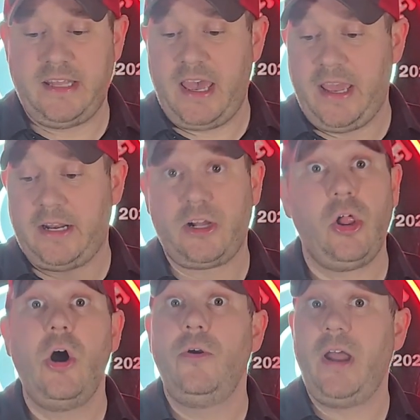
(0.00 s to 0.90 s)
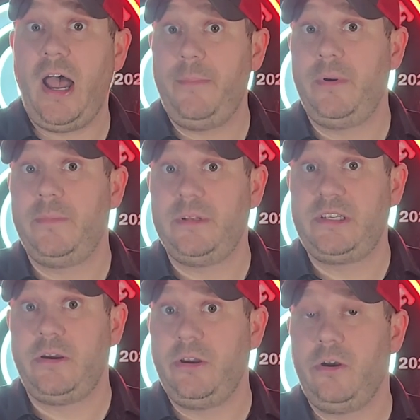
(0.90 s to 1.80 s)
that clone hybrid
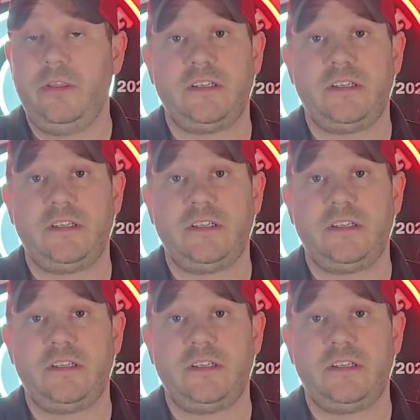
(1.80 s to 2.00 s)
material.